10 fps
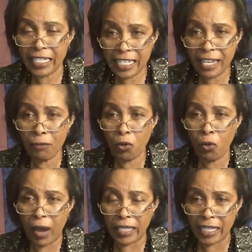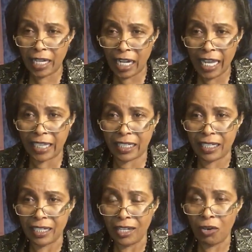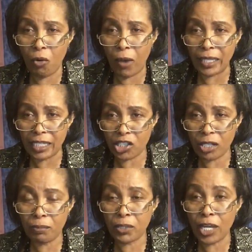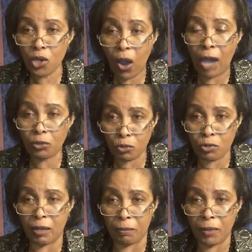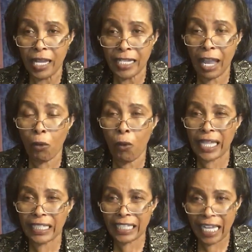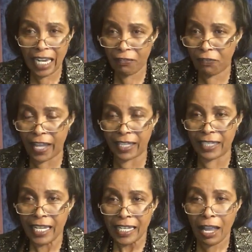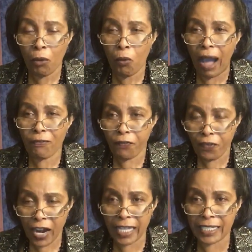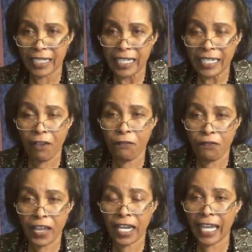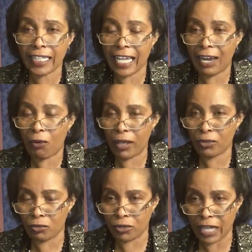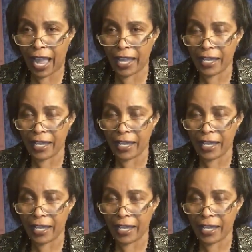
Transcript: team who were on the lake, who were on the ship, they know how to swim. They were terrified. They were afraid. They feel like they are going to die.